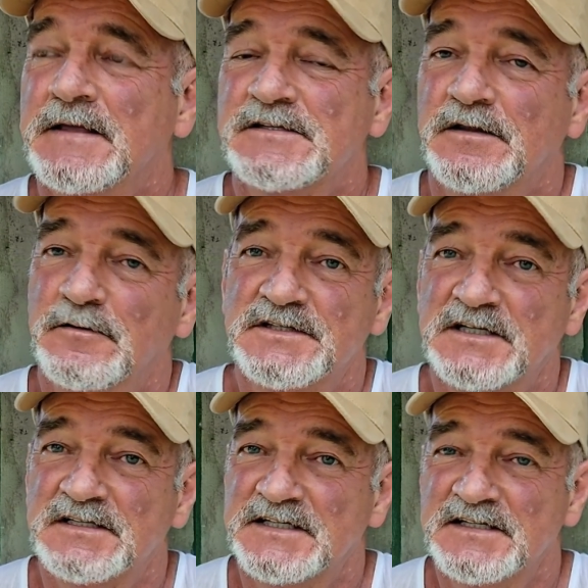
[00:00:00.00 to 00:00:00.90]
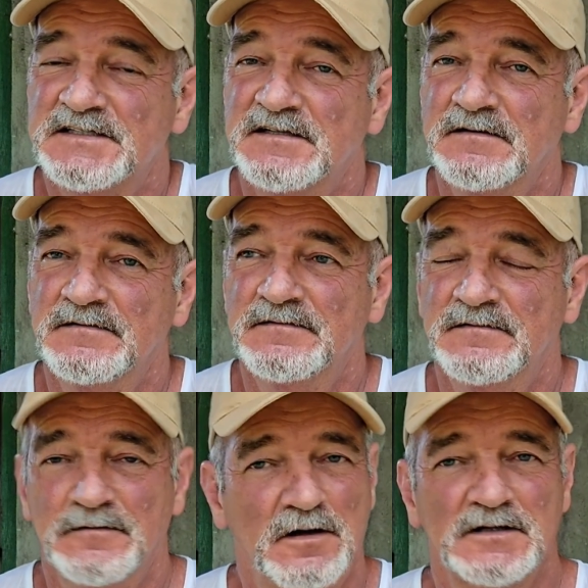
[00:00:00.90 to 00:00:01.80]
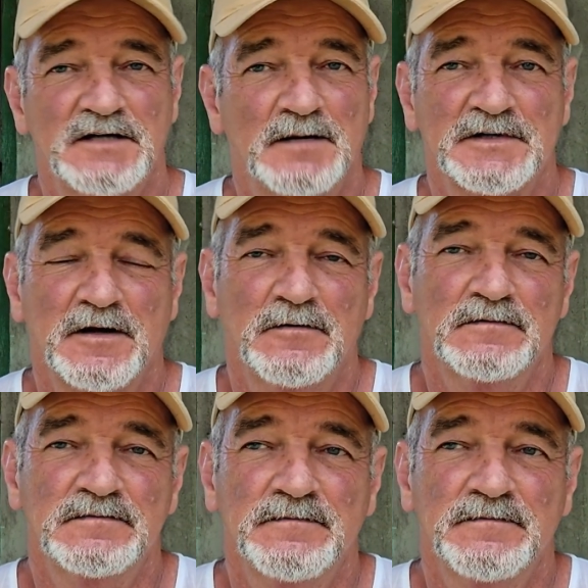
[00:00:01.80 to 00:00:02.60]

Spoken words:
So those exist, long time ago.